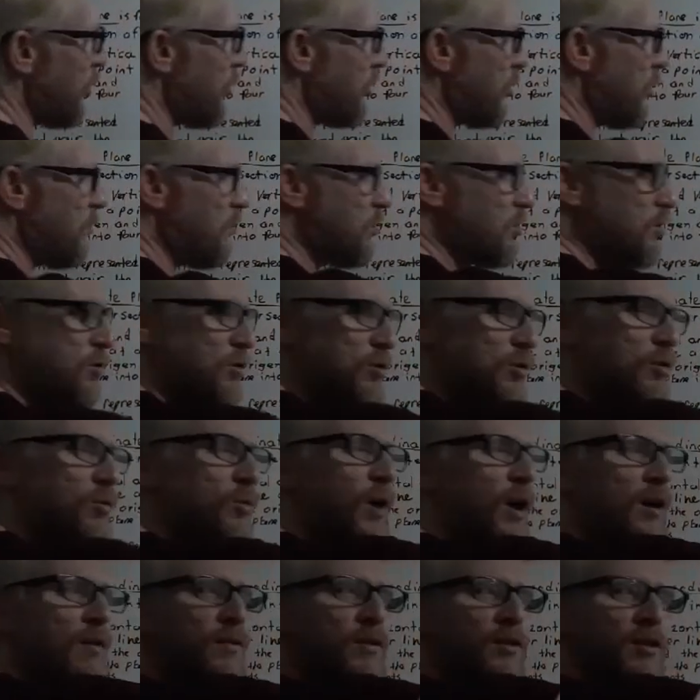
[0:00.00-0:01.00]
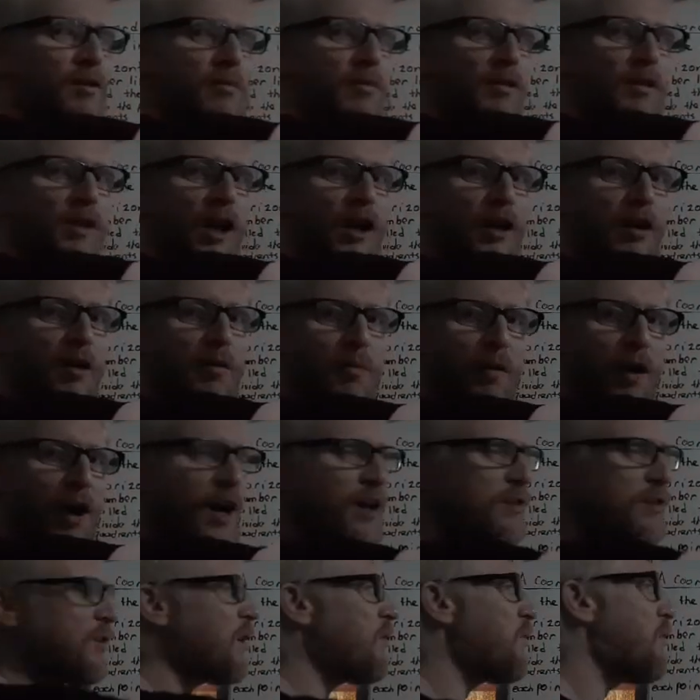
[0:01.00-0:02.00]
All the numbers to the right of a number line are
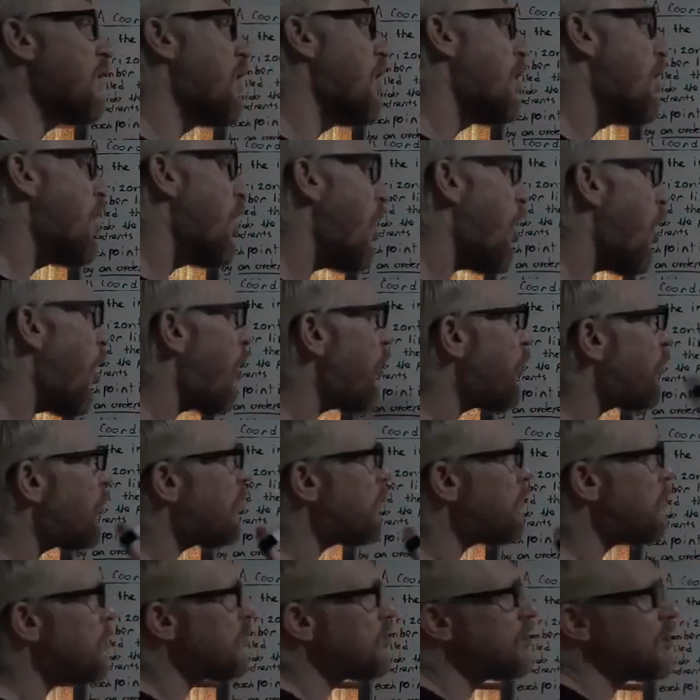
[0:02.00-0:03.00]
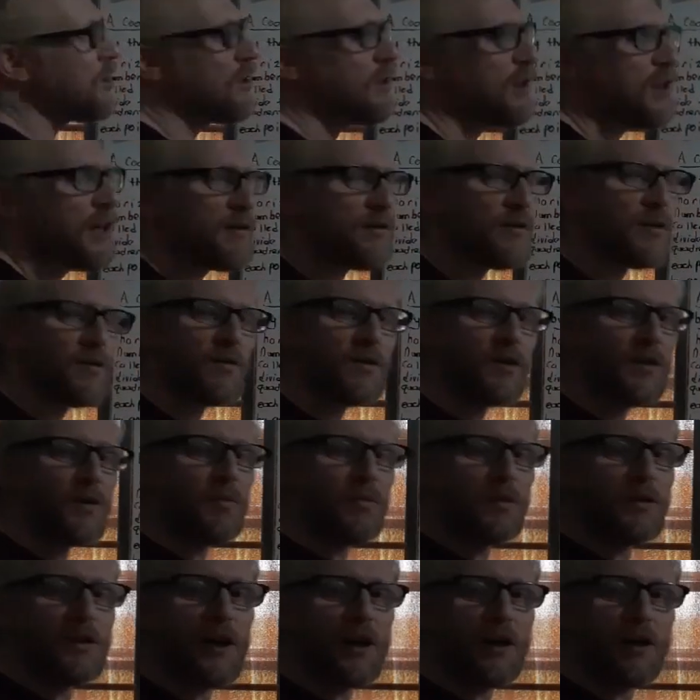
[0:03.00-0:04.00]
positive. All the numbers to the left of a
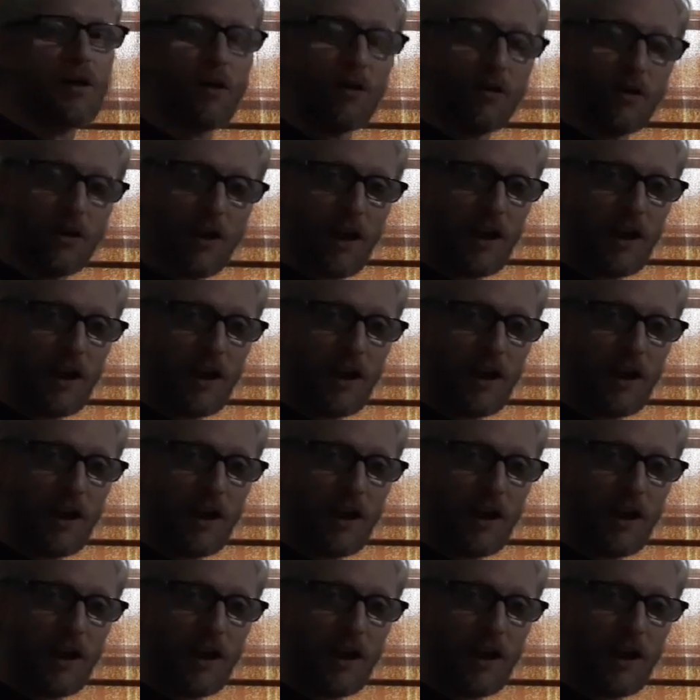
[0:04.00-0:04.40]
number line are